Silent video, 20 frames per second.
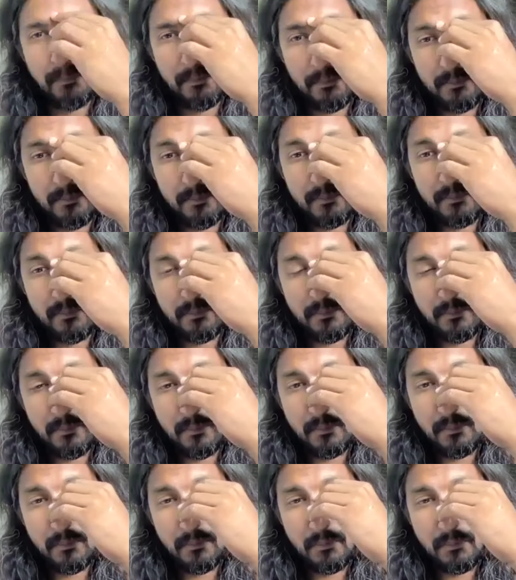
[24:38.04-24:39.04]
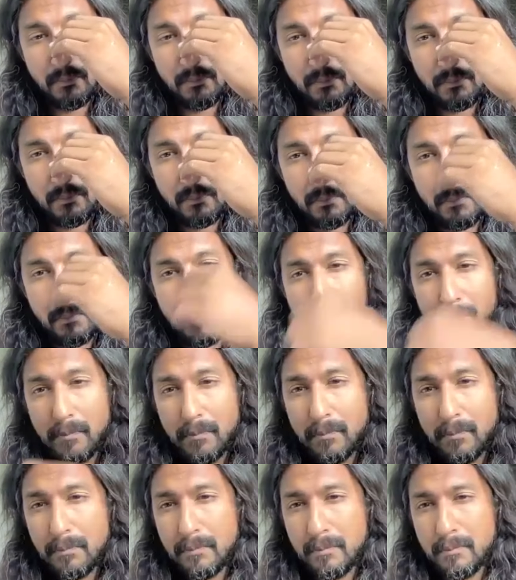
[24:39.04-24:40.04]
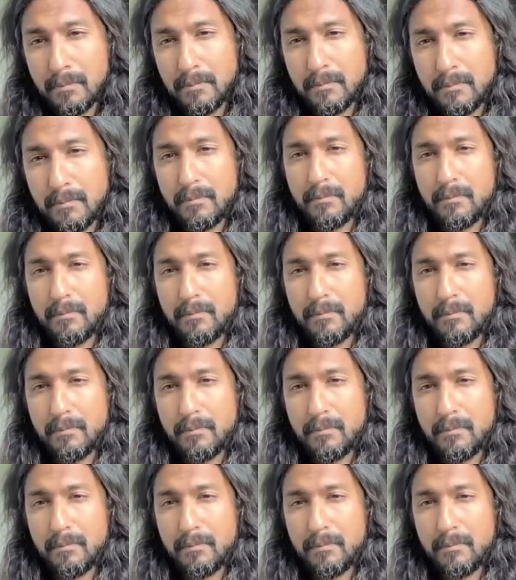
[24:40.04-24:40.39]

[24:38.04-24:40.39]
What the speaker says: not interested in updating their